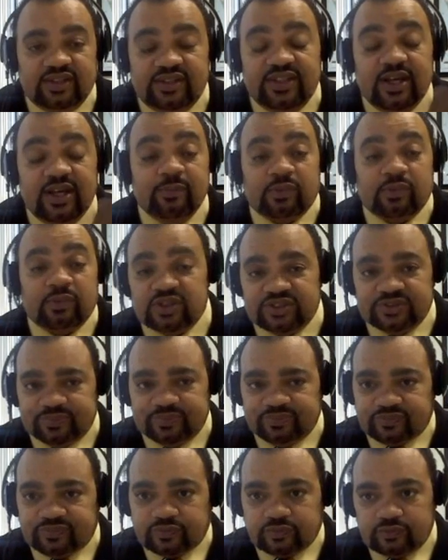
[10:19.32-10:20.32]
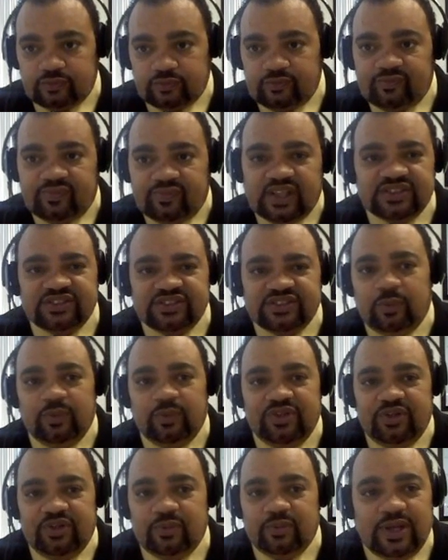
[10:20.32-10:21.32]
numbers. So
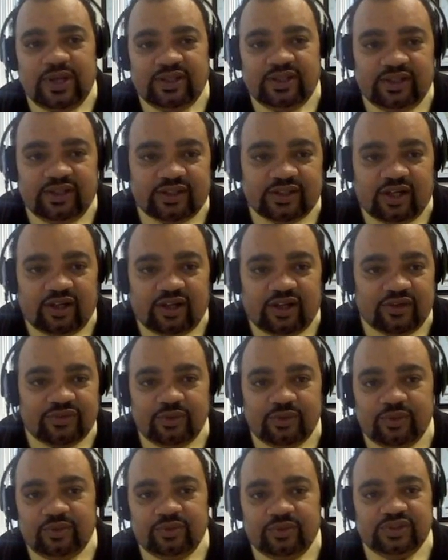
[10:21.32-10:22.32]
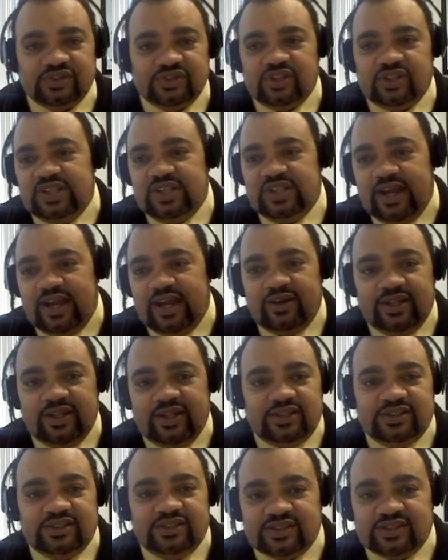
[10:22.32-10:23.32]
when you're ready to call through a certain area,
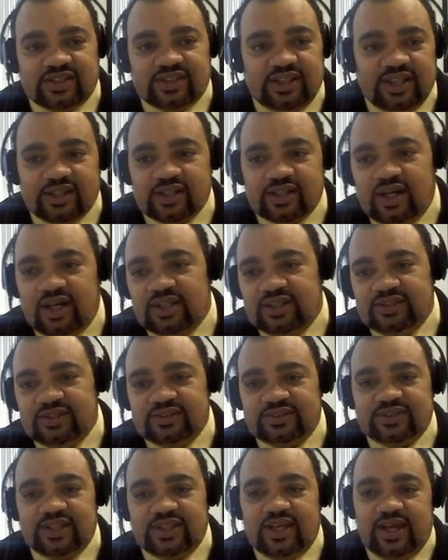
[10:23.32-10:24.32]
you just click on it and say,